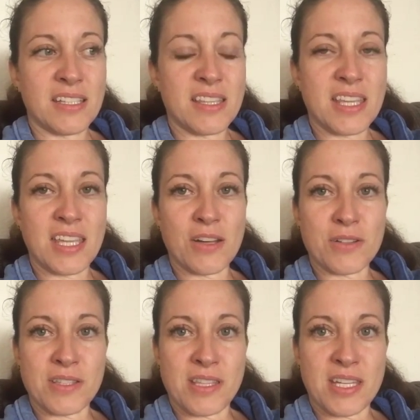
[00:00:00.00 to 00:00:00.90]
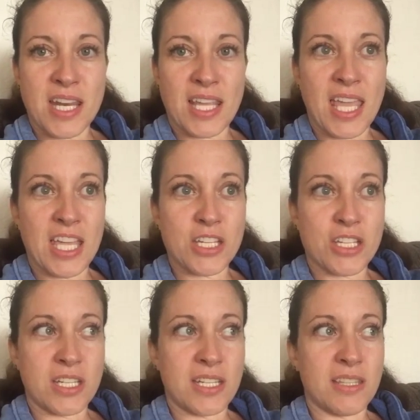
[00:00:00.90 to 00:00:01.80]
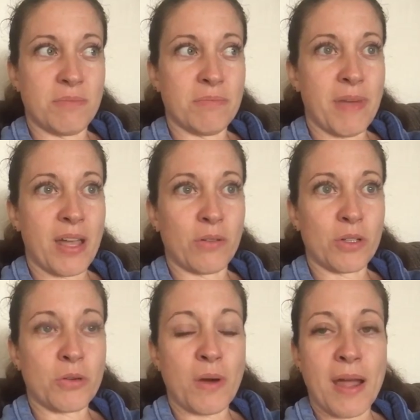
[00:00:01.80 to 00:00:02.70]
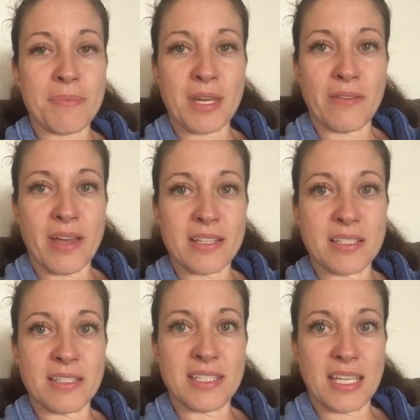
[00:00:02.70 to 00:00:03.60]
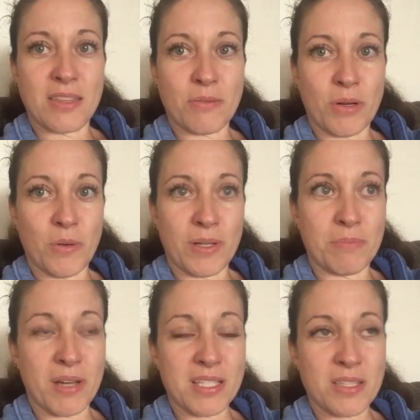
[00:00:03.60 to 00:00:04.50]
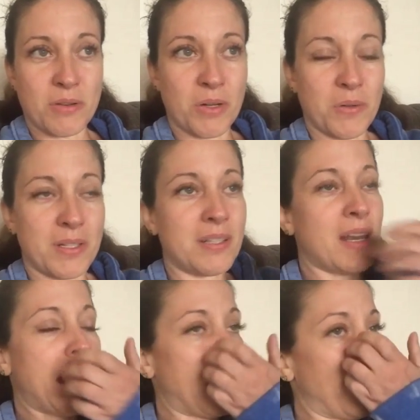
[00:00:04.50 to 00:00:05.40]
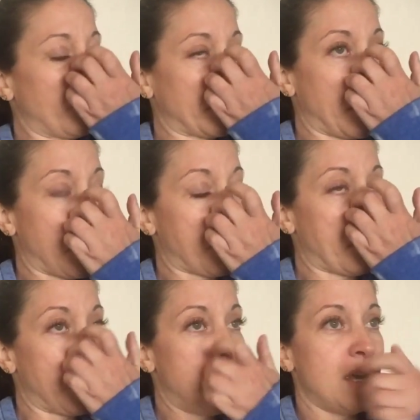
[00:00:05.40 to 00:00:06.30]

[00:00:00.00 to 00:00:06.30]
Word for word: the years and the dedication and my own crap that I've had to dig through and bust through and, and overcome